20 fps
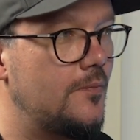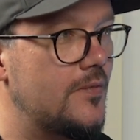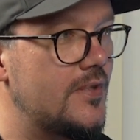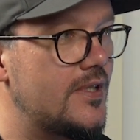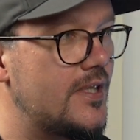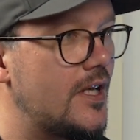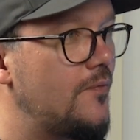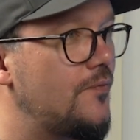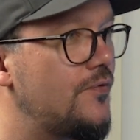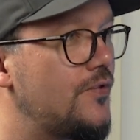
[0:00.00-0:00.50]

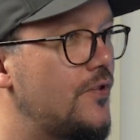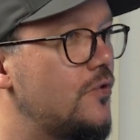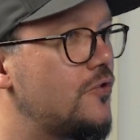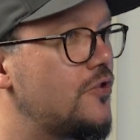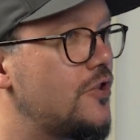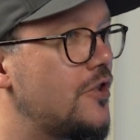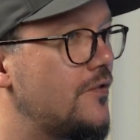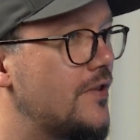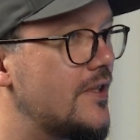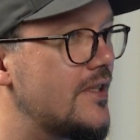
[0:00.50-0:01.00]
Some
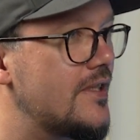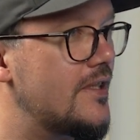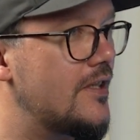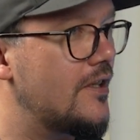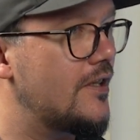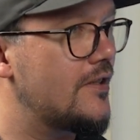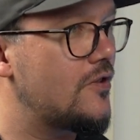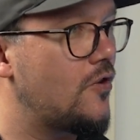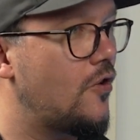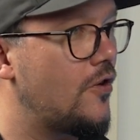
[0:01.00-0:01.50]
futurists
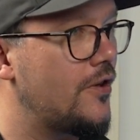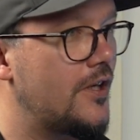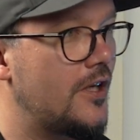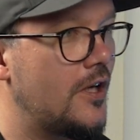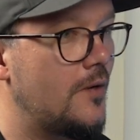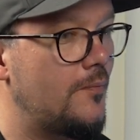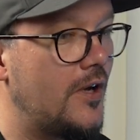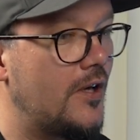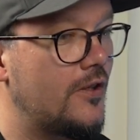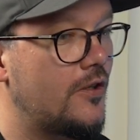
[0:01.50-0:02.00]
are talking
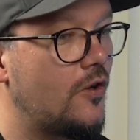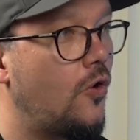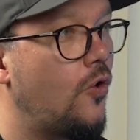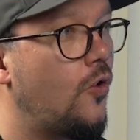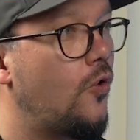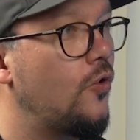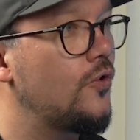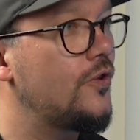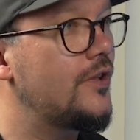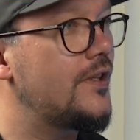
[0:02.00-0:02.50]
about a
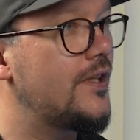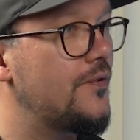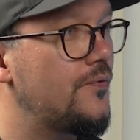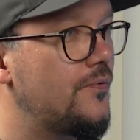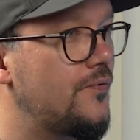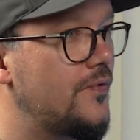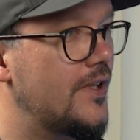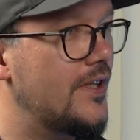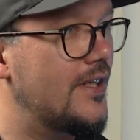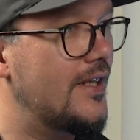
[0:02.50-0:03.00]
whole
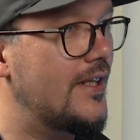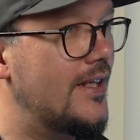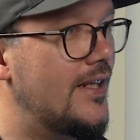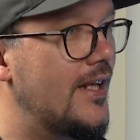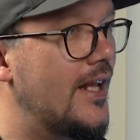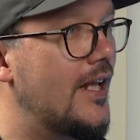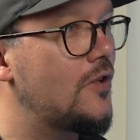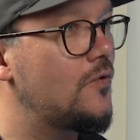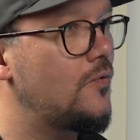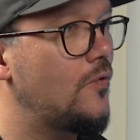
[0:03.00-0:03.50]
different
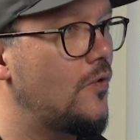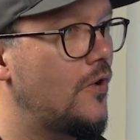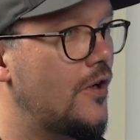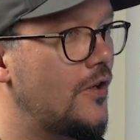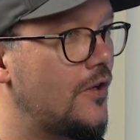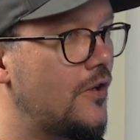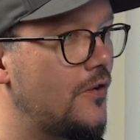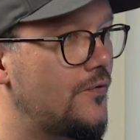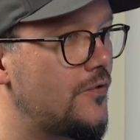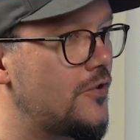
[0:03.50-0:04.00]

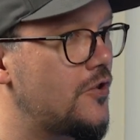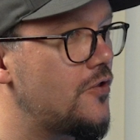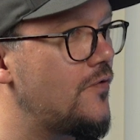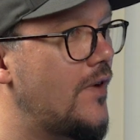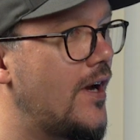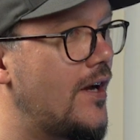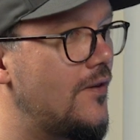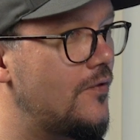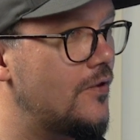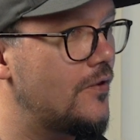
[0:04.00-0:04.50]
network of
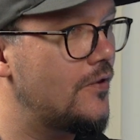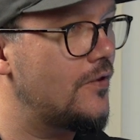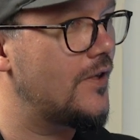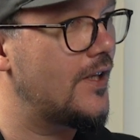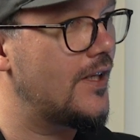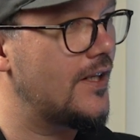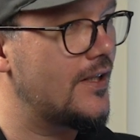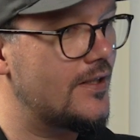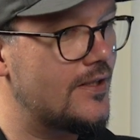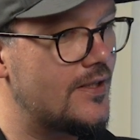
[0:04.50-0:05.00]
travel
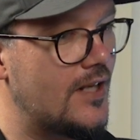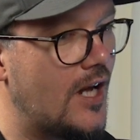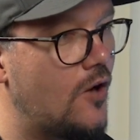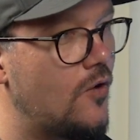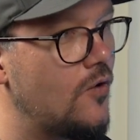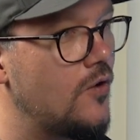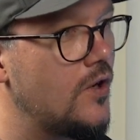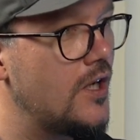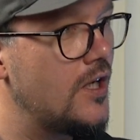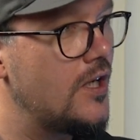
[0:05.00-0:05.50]
and
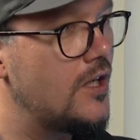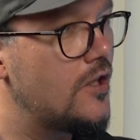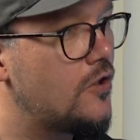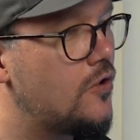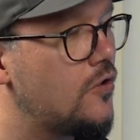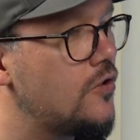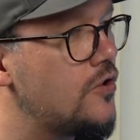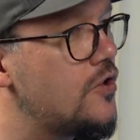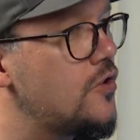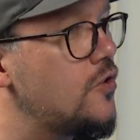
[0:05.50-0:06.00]
how
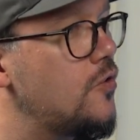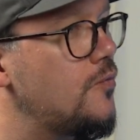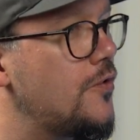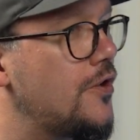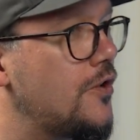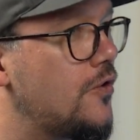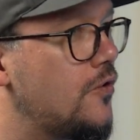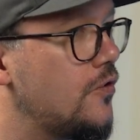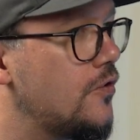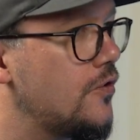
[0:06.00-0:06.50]
consumer
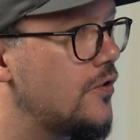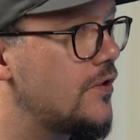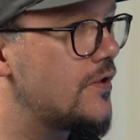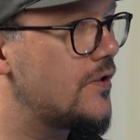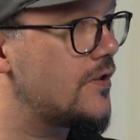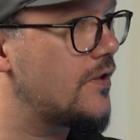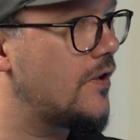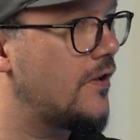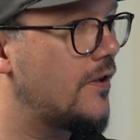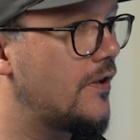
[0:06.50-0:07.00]

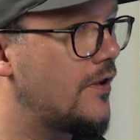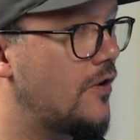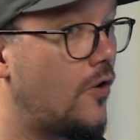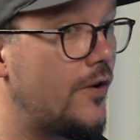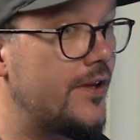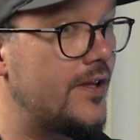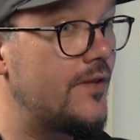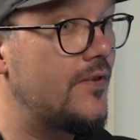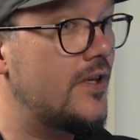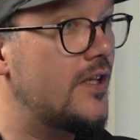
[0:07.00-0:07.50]
goods or
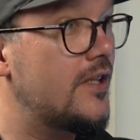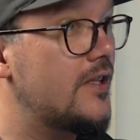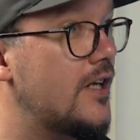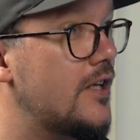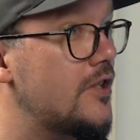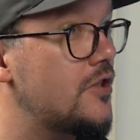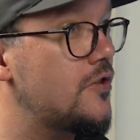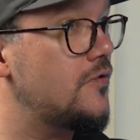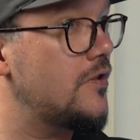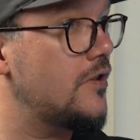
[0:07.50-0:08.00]
even
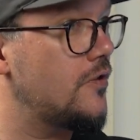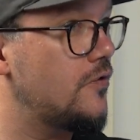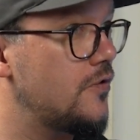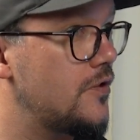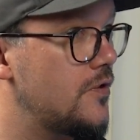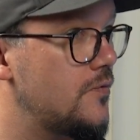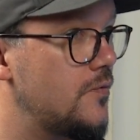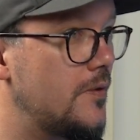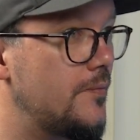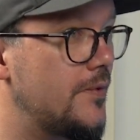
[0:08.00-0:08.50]
industrial
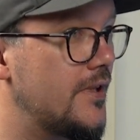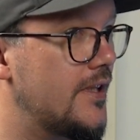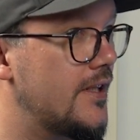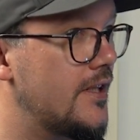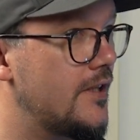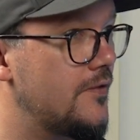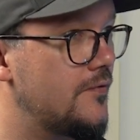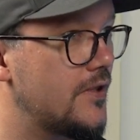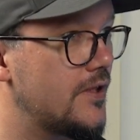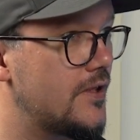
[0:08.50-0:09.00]
goods will be
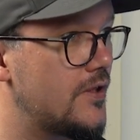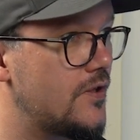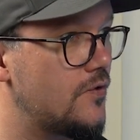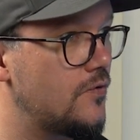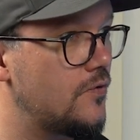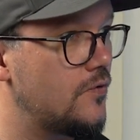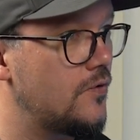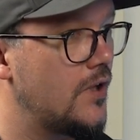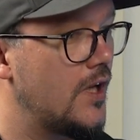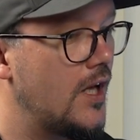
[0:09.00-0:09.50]
delivered
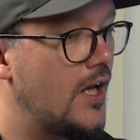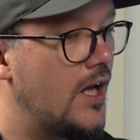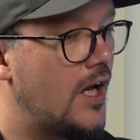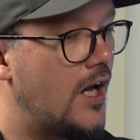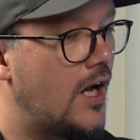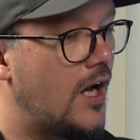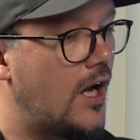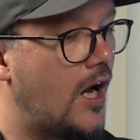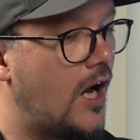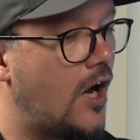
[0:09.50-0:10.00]
soon.
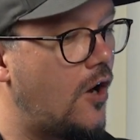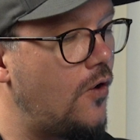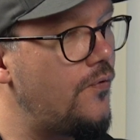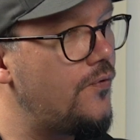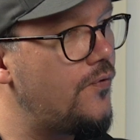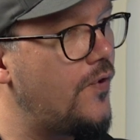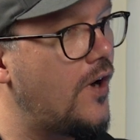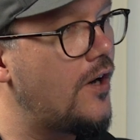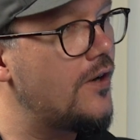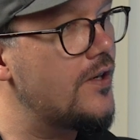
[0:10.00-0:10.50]
How
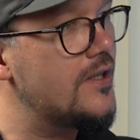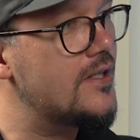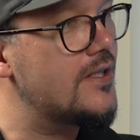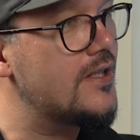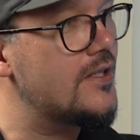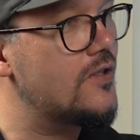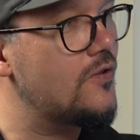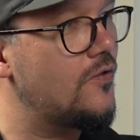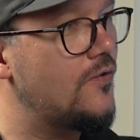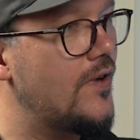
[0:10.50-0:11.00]
far is
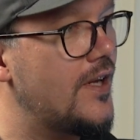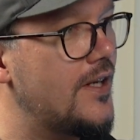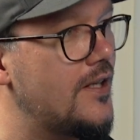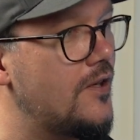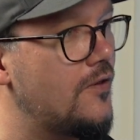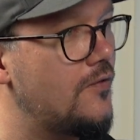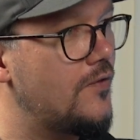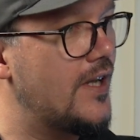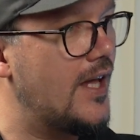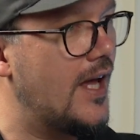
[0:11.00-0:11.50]
this already
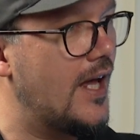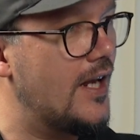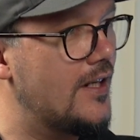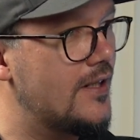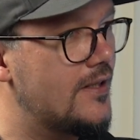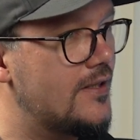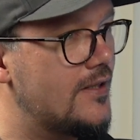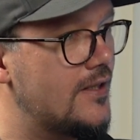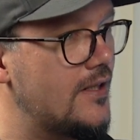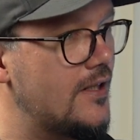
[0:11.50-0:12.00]
a
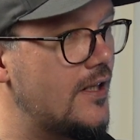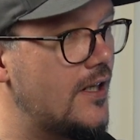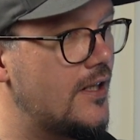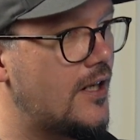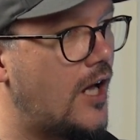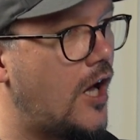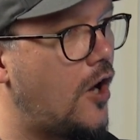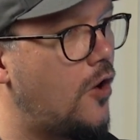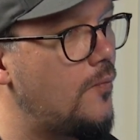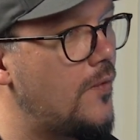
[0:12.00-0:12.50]
reality,
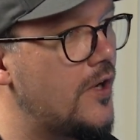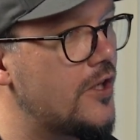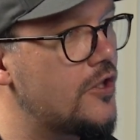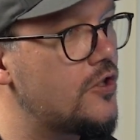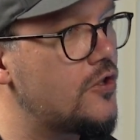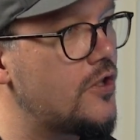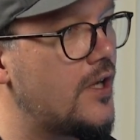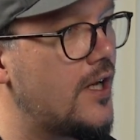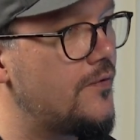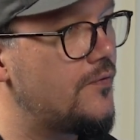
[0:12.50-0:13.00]
and how
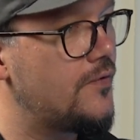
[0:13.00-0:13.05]
much